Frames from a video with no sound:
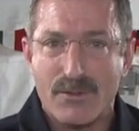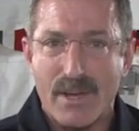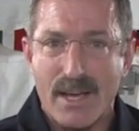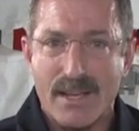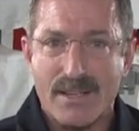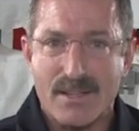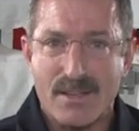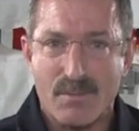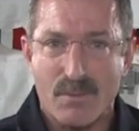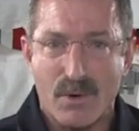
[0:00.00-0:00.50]

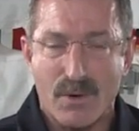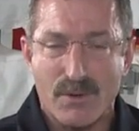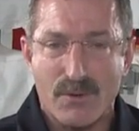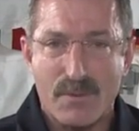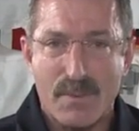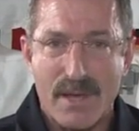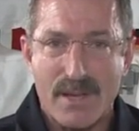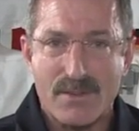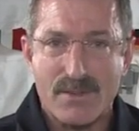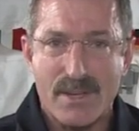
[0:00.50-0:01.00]
science on board
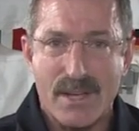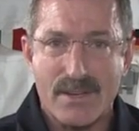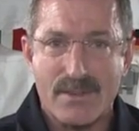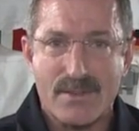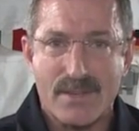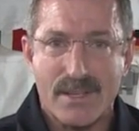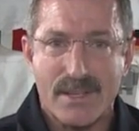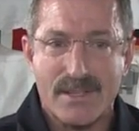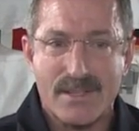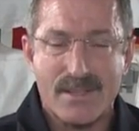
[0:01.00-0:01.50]
Space
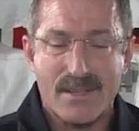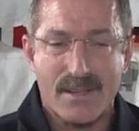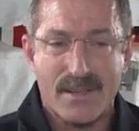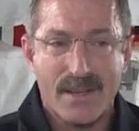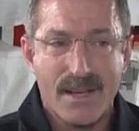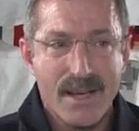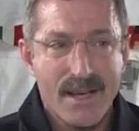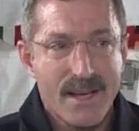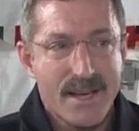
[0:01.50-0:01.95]
Station, is to,